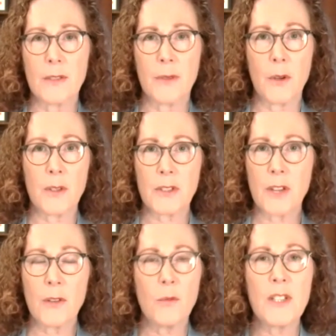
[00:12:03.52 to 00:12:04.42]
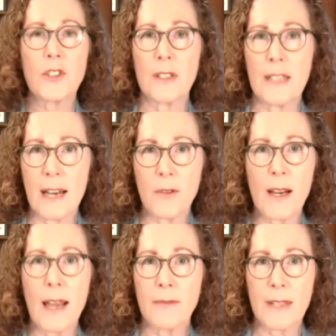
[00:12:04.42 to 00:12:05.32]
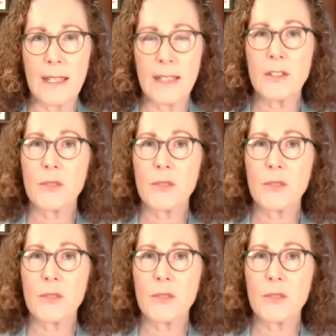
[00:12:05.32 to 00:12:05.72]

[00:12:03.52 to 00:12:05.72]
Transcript: to focus on. We should never have things.